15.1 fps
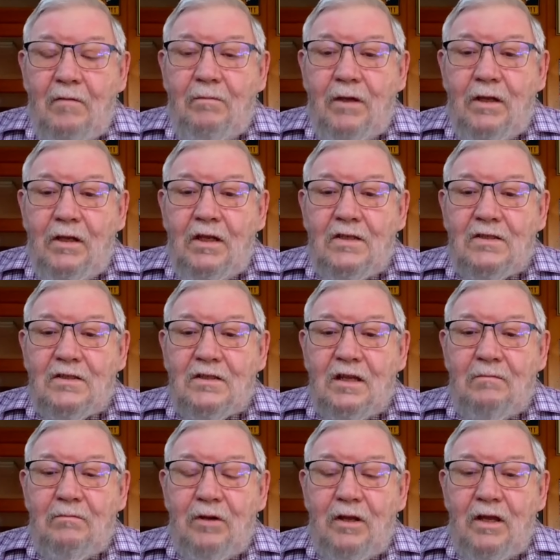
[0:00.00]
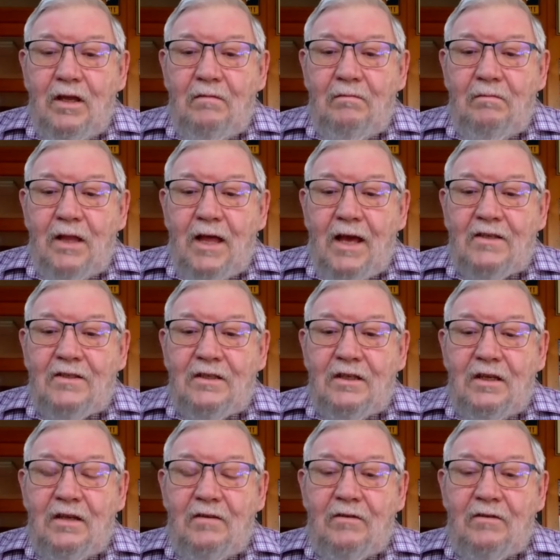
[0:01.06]
Mid East and and Black
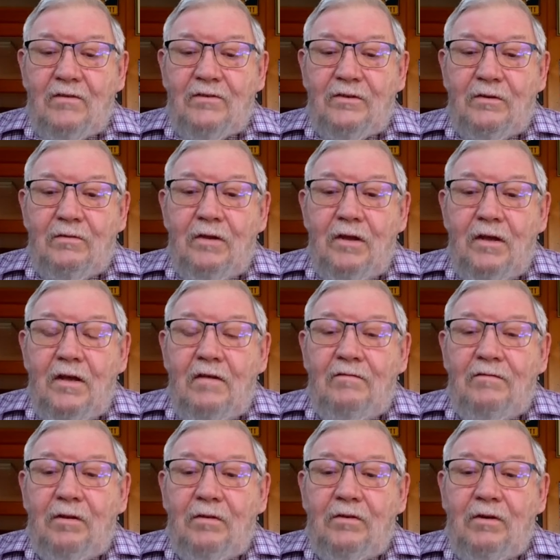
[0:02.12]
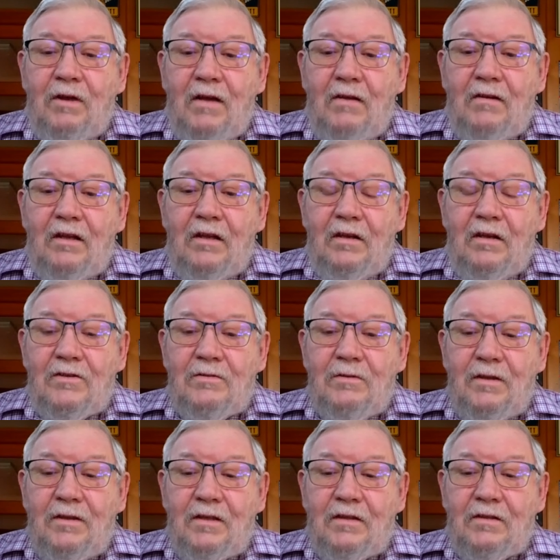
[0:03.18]
Sea is also floating around in here.
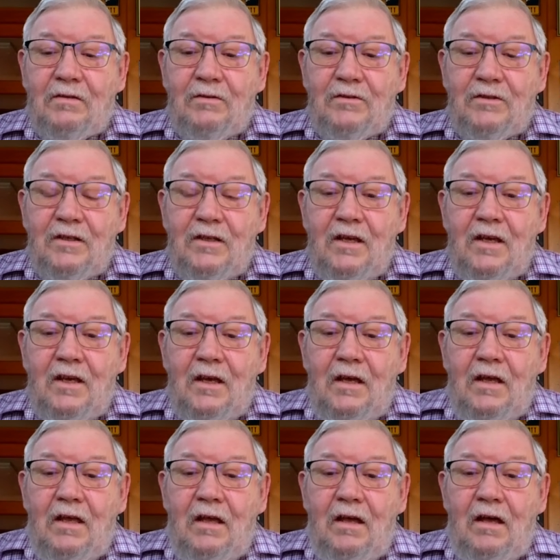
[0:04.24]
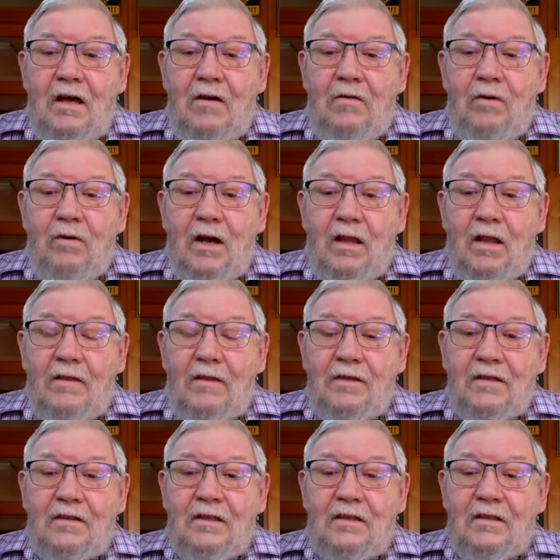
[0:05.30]
So I think there was a well, I
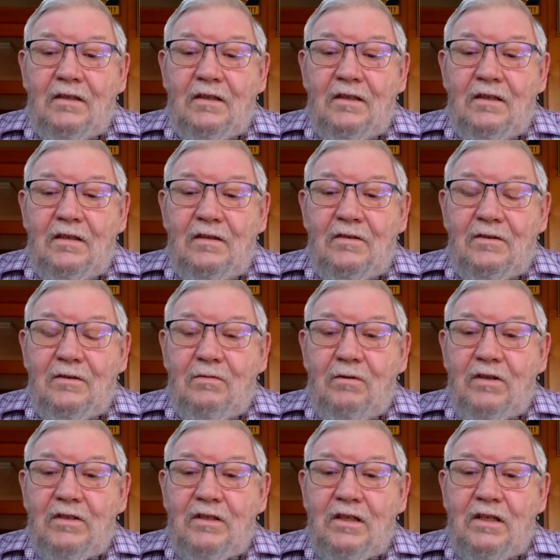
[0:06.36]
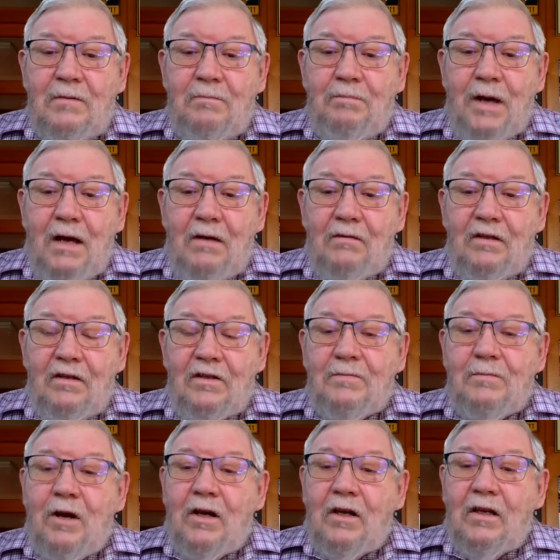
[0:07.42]
think that there's no reason to keep pounding
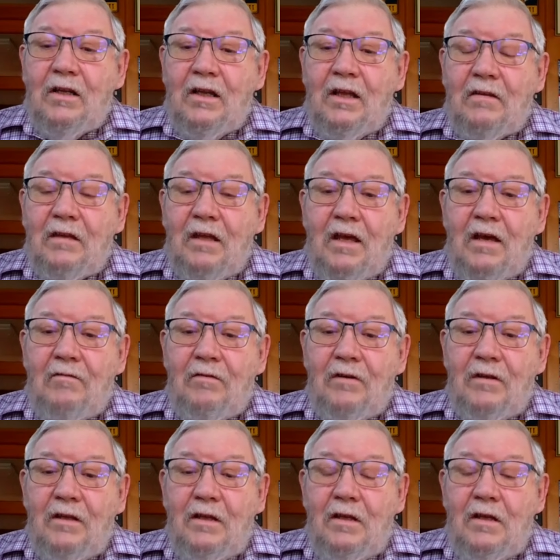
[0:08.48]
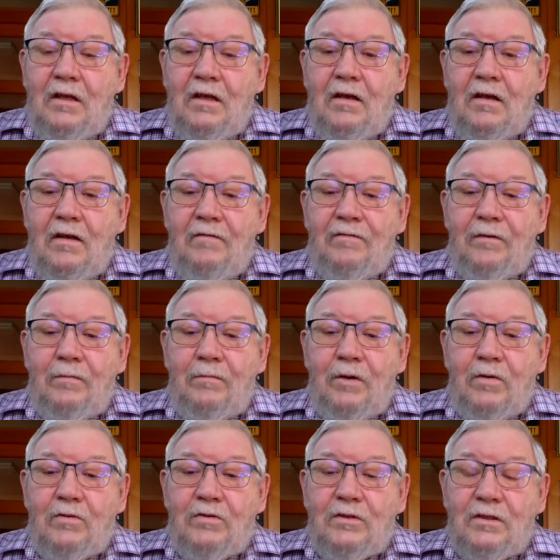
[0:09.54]
this market like they have uh, for
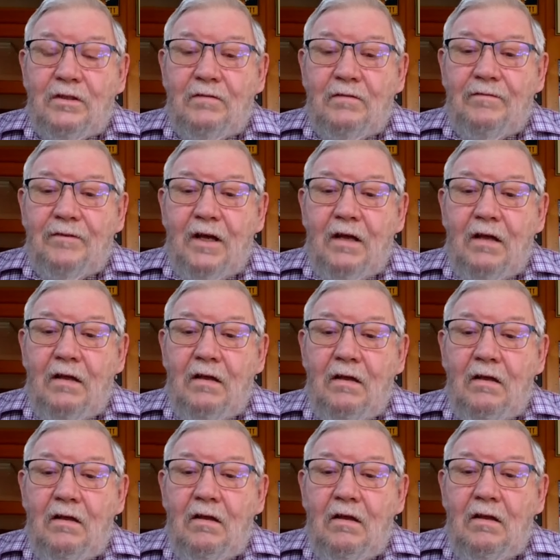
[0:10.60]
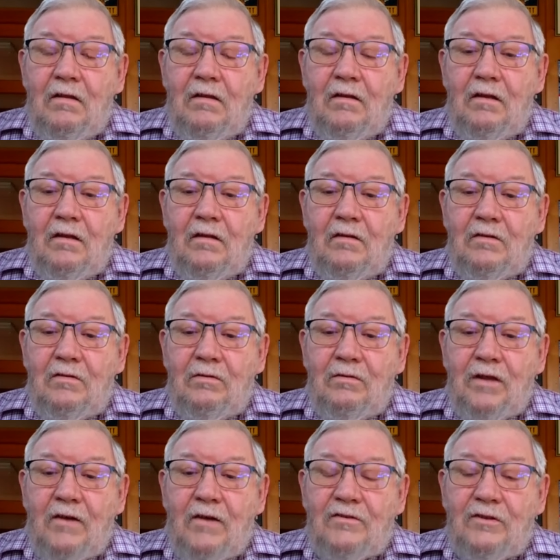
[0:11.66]
most of uh, uh
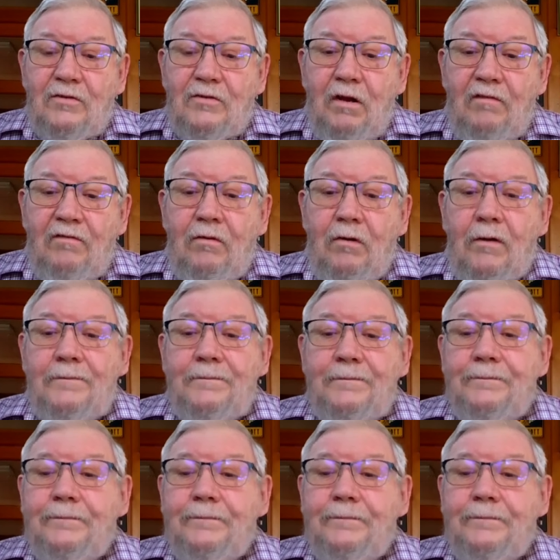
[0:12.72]
2024.